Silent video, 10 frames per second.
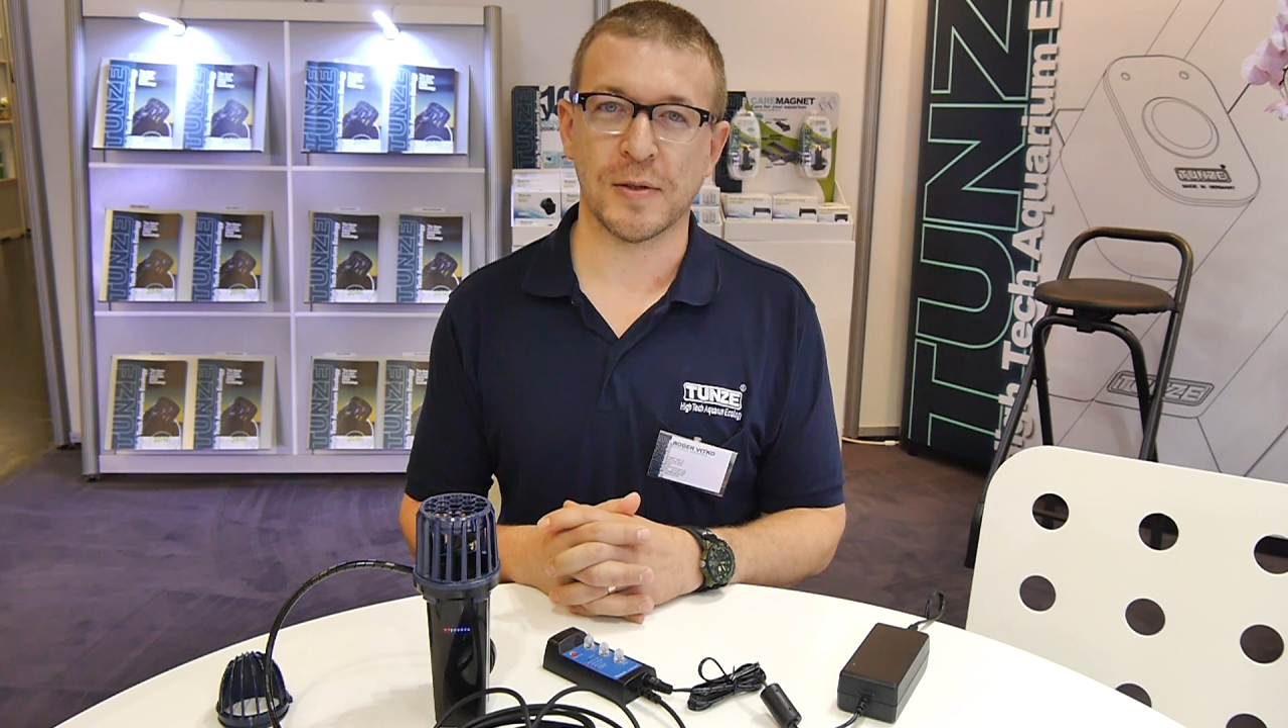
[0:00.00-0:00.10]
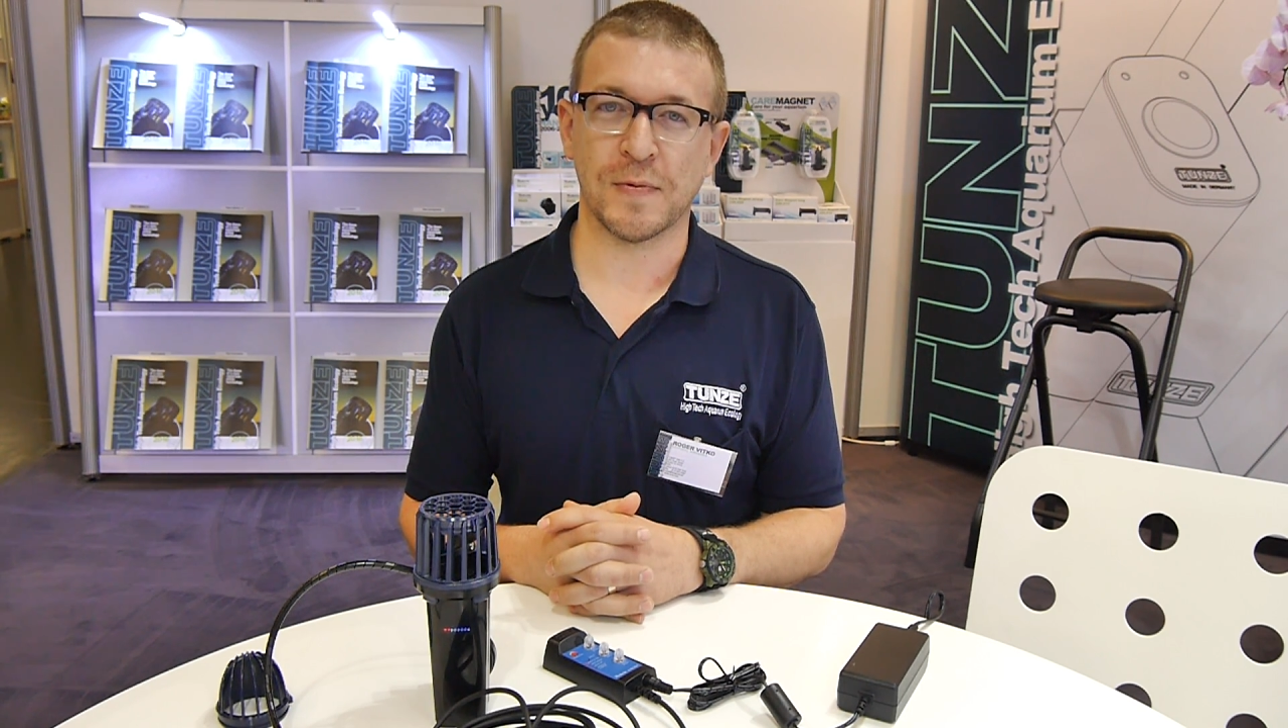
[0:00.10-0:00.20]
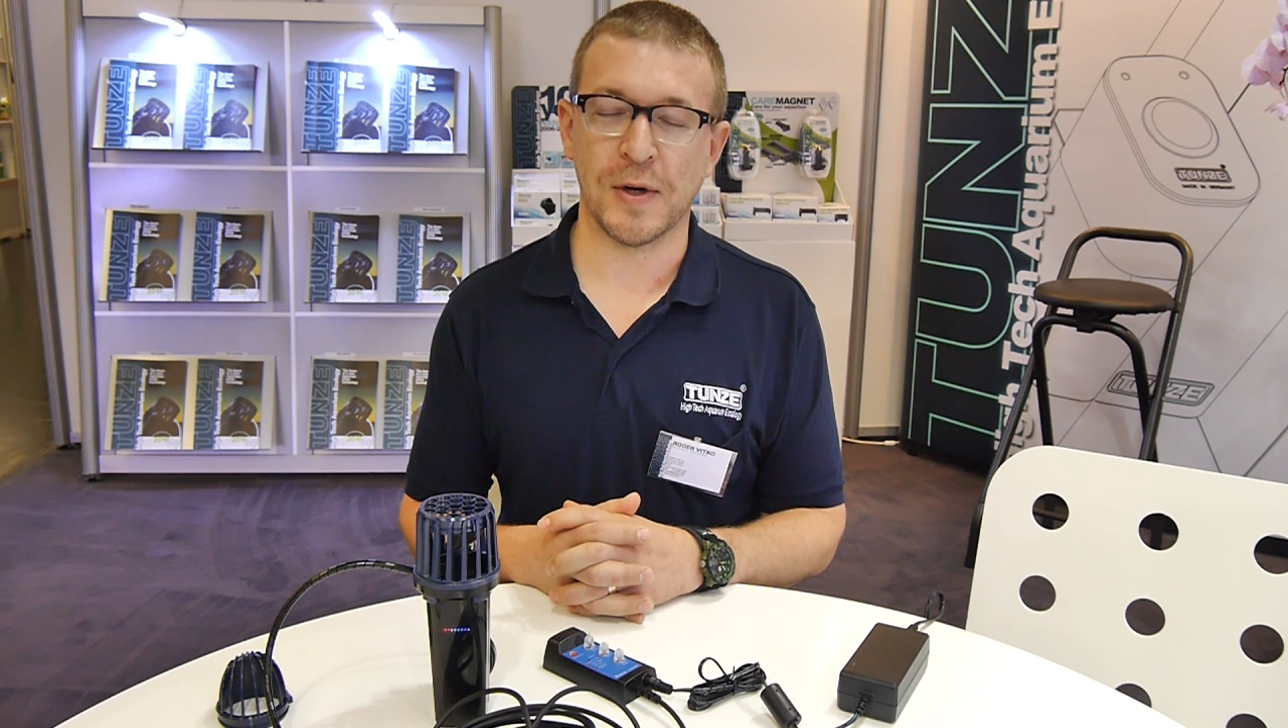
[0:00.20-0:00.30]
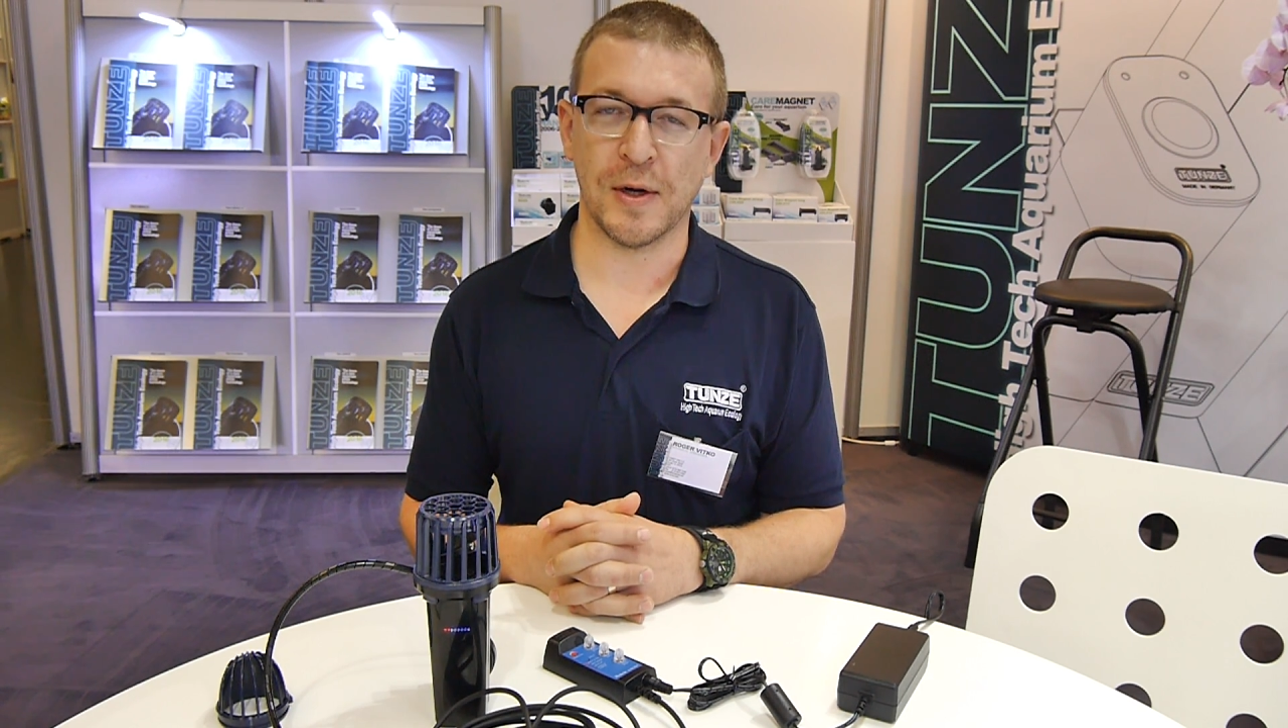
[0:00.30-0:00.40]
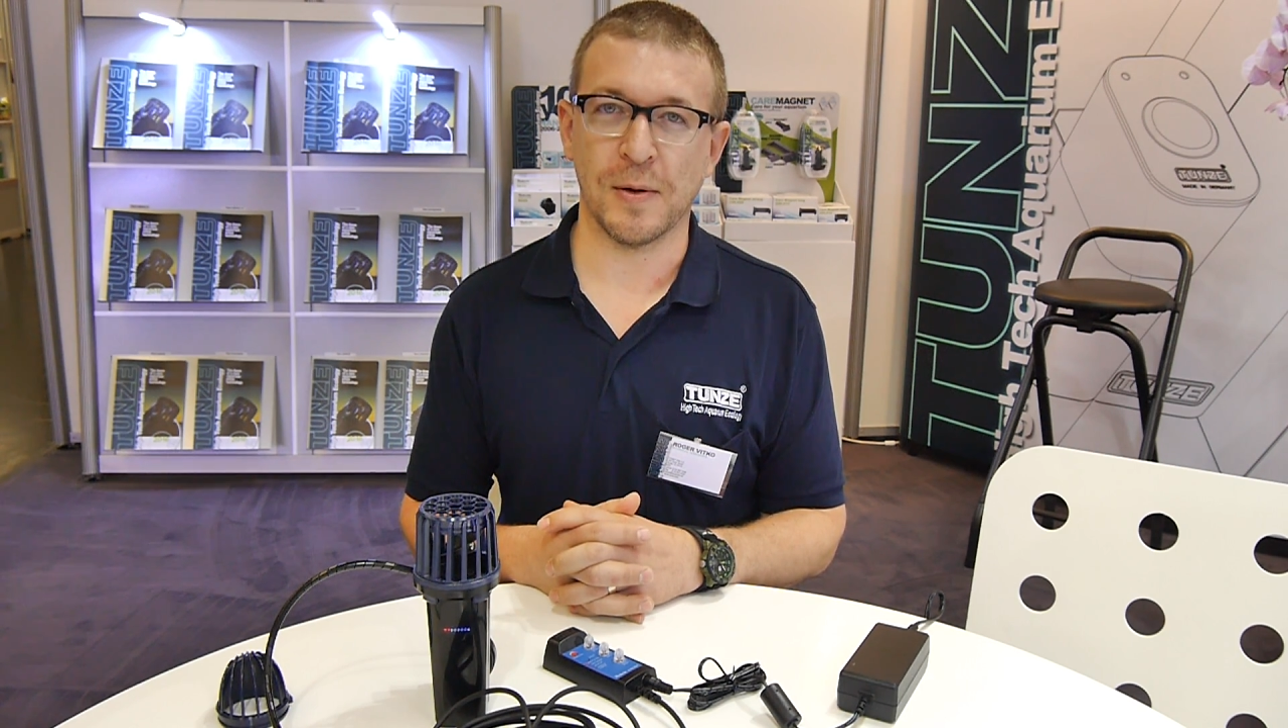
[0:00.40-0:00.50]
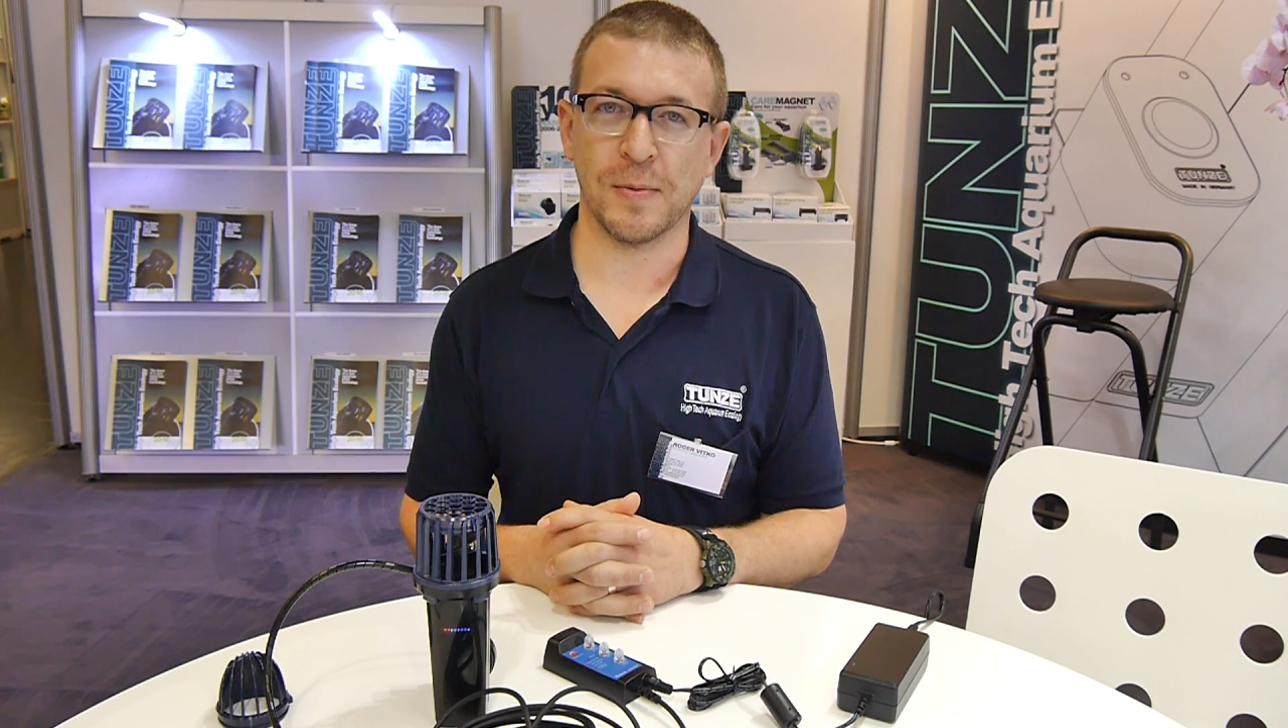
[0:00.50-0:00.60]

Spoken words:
this video.